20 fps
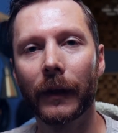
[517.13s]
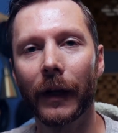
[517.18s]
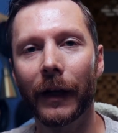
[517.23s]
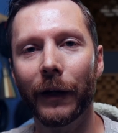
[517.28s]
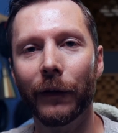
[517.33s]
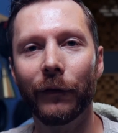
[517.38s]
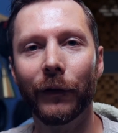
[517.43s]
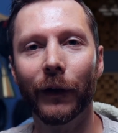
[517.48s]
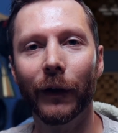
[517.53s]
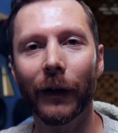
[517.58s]
And
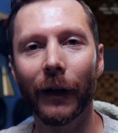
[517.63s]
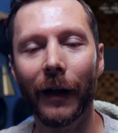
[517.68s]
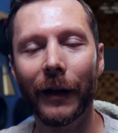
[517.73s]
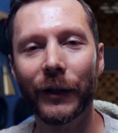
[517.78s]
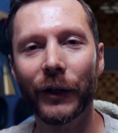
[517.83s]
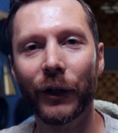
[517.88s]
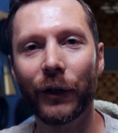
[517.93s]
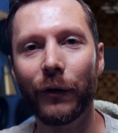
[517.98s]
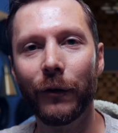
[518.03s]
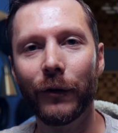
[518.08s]
if you're a
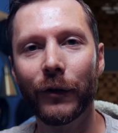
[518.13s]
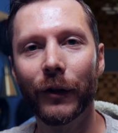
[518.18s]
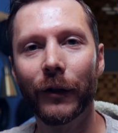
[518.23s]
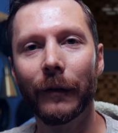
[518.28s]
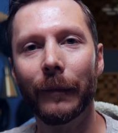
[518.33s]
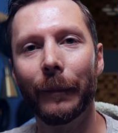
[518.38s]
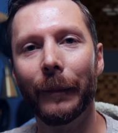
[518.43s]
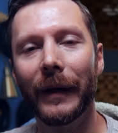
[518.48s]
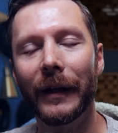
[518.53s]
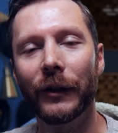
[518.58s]
Logic
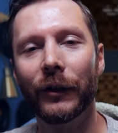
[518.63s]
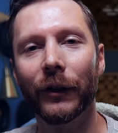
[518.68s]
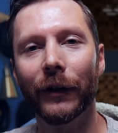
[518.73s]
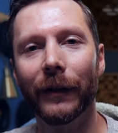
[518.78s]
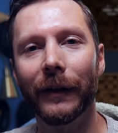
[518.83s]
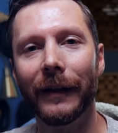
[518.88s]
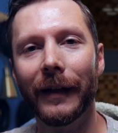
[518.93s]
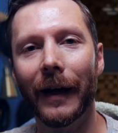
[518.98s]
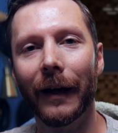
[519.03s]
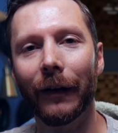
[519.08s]
user, make sure
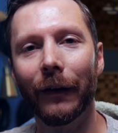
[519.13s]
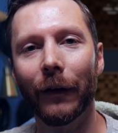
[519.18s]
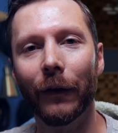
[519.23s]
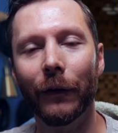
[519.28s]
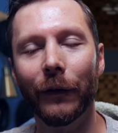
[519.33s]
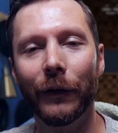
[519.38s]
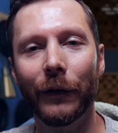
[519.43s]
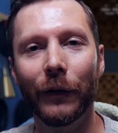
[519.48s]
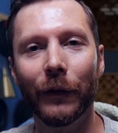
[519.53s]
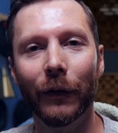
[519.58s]
to download